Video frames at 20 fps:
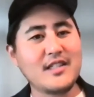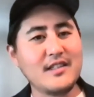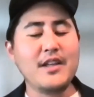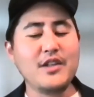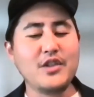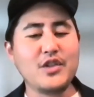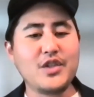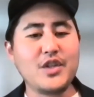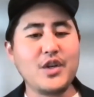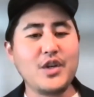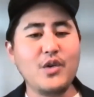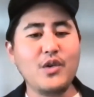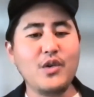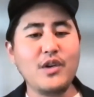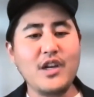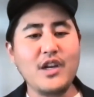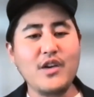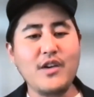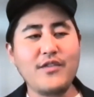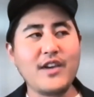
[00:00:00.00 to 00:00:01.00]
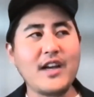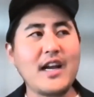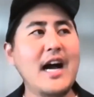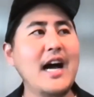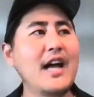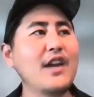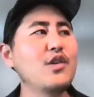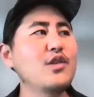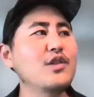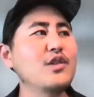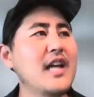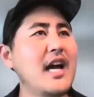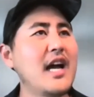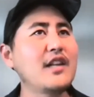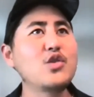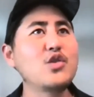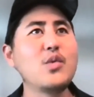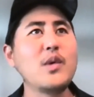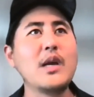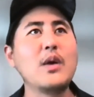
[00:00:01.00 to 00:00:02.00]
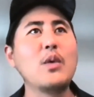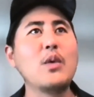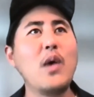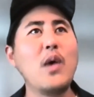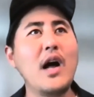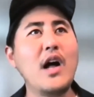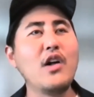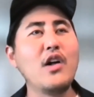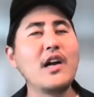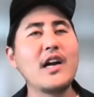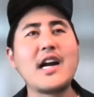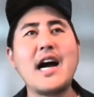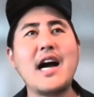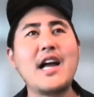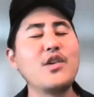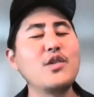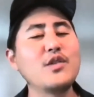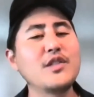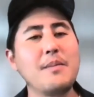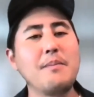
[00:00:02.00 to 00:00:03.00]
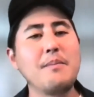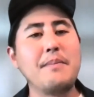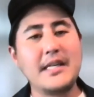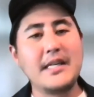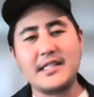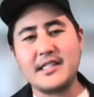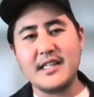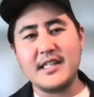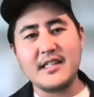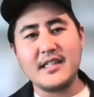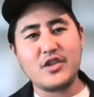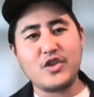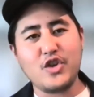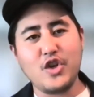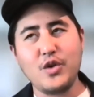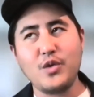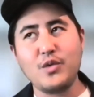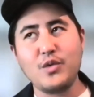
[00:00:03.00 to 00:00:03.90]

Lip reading: And so, if a condo is not doing well, a condo is a business too.